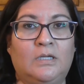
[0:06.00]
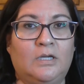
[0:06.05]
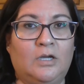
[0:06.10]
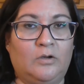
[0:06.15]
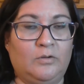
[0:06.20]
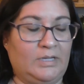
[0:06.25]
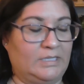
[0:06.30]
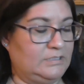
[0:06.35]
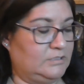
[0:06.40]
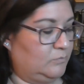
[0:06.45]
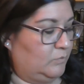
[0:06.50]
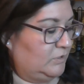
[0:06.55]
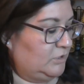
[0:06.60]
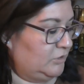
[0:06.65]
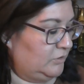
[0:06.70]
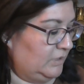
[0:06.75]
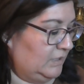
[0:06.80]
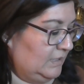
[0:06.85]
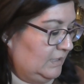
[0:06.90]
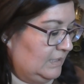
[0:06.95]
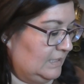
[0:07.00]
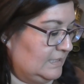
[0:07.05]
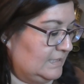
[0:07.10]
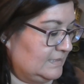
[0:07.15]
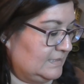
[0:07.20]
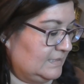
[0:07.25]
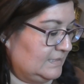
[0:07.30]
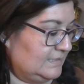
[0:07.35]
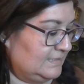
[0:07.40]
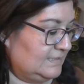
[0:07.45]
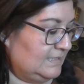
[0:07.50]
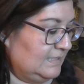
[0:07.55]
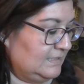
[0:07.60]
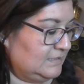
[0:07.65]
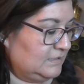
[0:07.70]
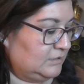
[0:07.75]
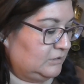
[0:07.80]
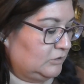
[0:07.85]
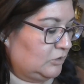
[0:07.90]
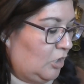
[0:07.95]
Okay, so what you need is
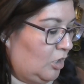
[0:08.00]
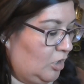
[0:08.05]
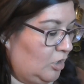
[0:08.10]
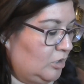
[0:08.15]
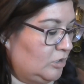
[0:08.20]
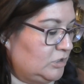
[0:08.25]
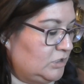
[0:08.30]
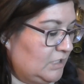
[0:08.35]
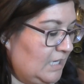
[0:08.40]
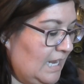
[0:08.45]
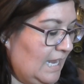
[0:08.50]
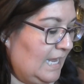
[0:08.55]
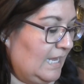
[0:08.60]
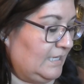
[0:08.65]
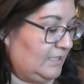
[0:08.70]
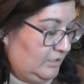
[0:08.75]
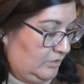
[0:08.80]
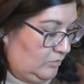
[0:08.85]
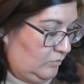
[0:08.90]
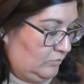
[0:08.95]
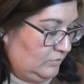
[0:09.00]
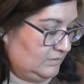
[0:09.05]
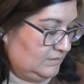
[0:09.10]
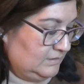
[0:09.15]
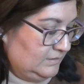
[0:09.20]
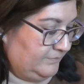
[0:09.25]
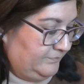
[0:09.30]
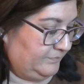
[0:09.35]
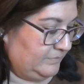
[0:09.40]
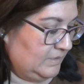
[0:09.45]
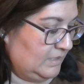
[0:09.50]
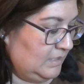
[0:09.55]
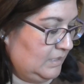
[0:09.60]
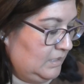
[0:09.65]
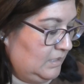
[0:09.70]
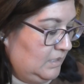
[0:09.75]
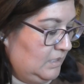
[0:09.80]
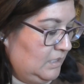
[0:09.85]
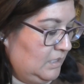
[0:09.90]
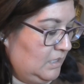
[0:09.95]
six large egg yolks,
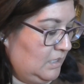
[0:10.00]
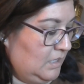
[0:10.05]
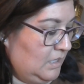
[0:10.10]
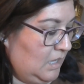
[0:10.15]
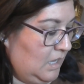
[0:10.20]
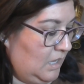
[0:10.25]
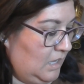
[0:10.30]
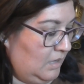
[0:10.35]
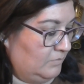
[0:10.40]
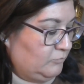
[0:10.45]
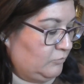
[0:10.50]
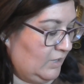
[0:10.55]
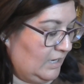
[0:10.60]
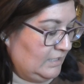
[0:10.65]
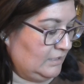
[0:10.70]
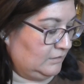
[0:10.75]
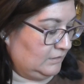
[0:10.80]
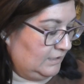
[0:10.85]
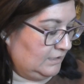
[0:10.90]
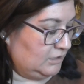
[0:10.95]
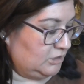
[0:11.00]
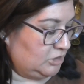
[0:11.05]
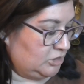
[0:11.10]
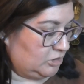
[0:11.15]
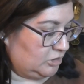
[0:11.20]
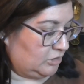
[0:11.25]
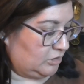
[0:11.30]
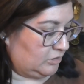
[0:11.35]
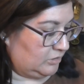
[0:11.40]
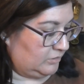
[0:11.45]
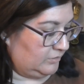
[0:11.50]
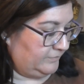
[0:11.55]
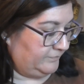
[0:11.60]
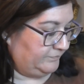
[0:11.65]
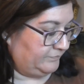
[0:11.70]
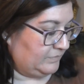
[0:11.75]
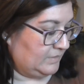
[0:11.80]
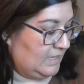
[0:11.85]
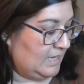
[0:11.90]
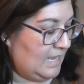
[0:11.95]
um, granulated
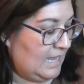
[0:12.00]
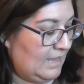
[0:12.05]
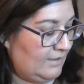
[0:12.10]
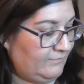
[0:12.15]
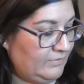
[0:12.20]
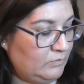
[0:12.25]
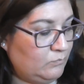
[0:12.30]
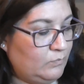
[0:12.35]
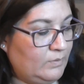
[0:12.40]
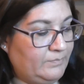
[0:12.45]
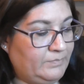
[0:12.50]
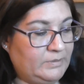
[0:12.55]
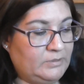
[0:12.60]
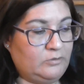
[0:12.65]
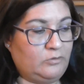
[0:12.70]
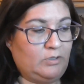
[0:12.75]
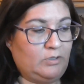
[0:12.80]
sugar, heavy whipping